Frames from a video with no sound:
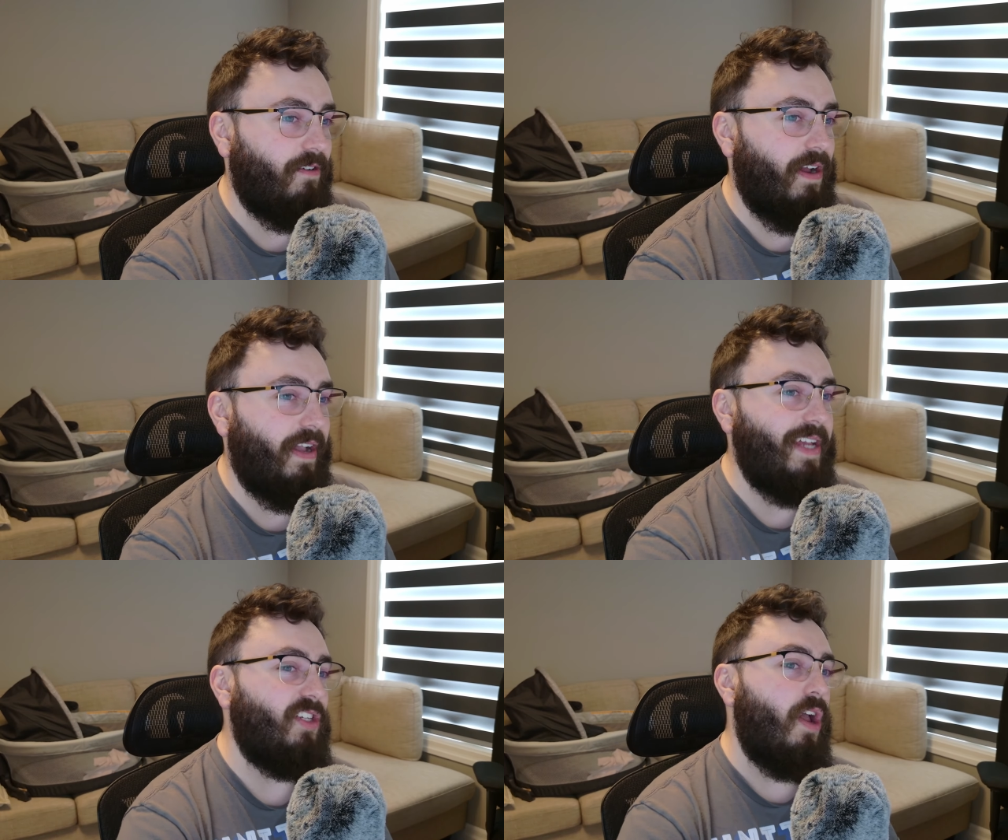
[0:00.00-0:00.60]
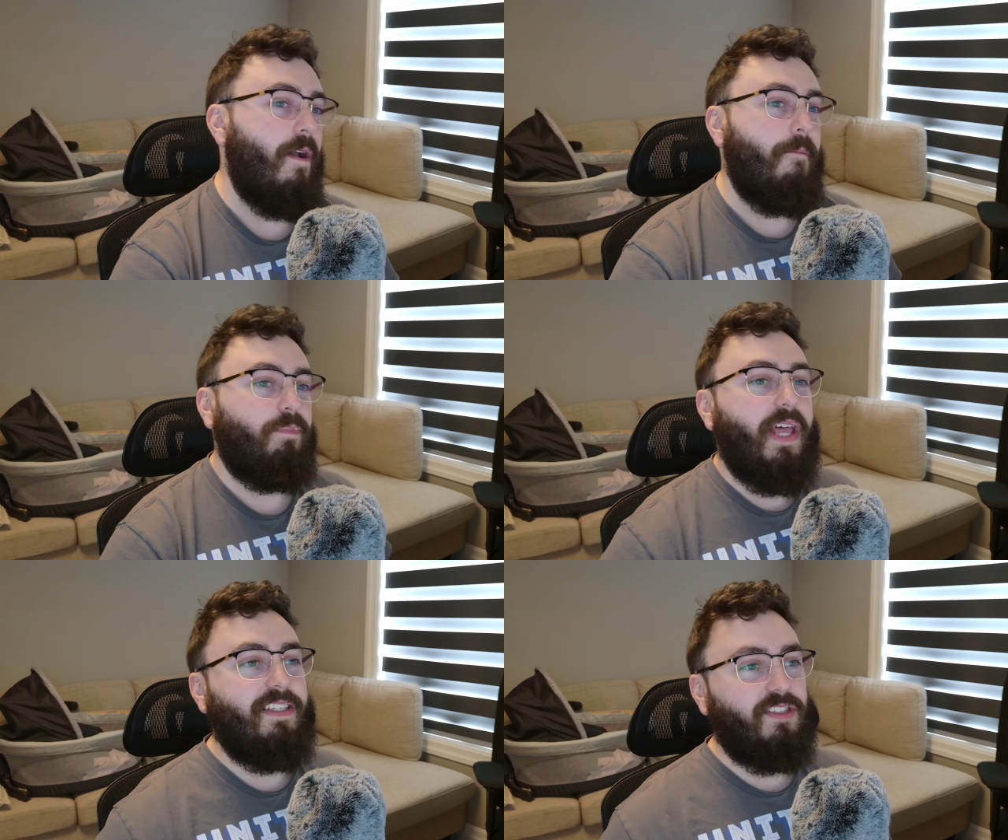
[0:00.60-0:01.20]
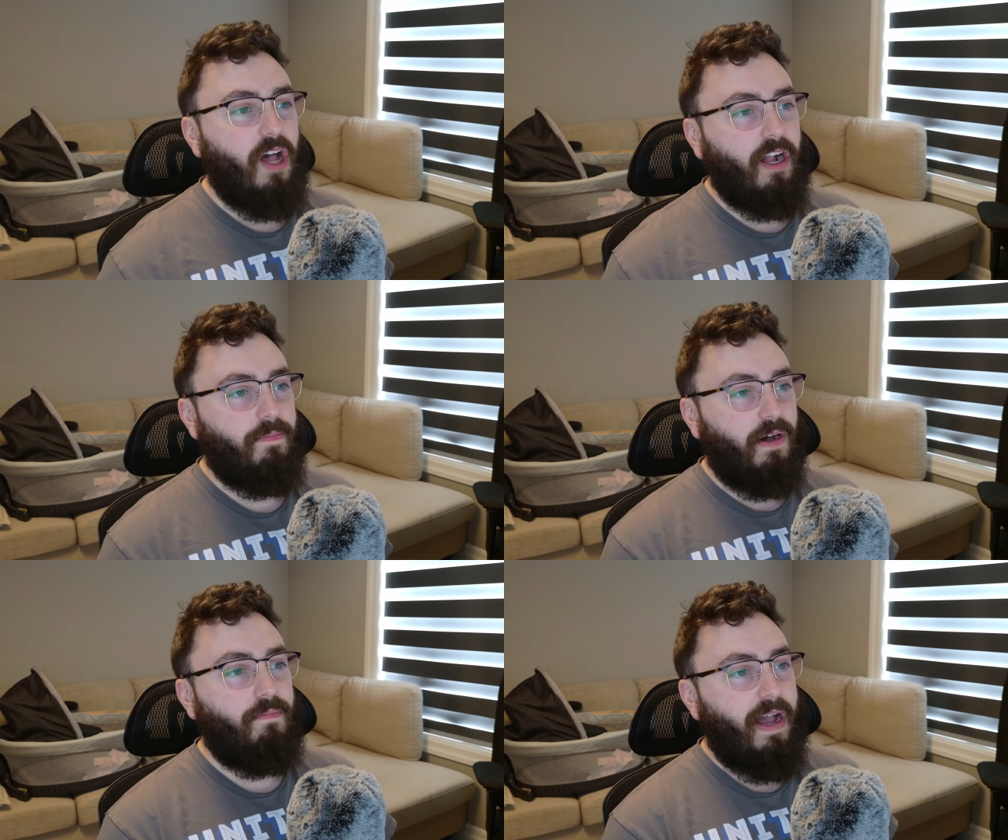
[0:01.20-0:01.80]
Now, guys, let's talk
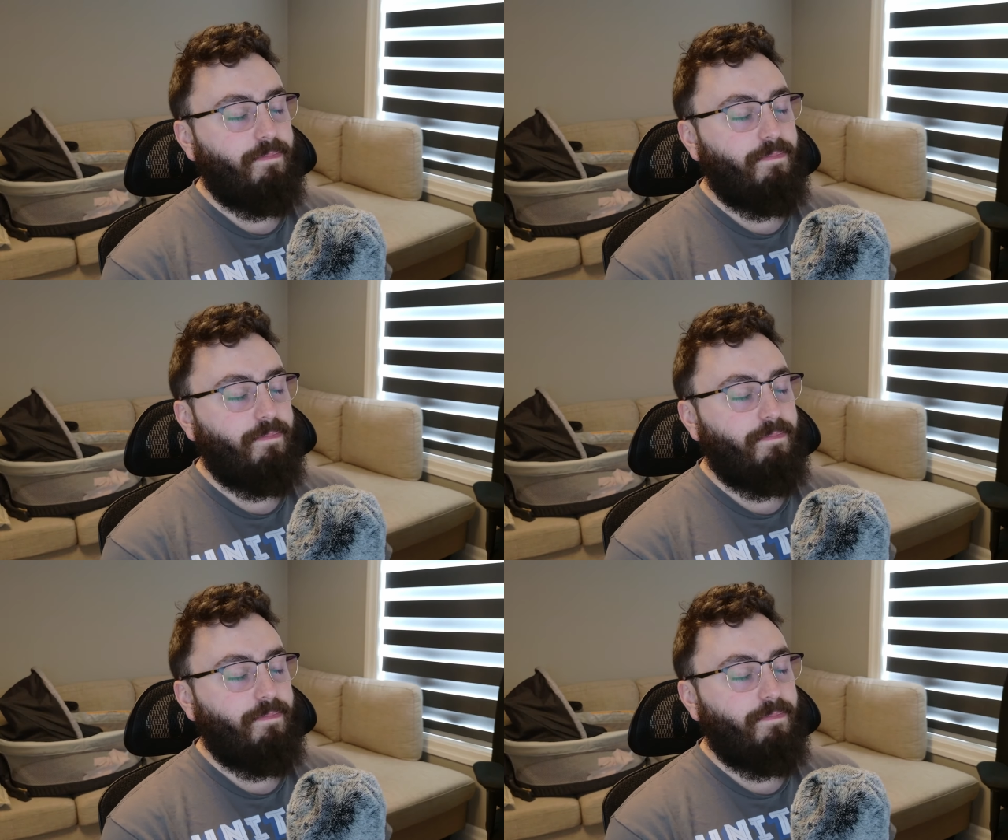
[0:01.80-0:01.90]
about my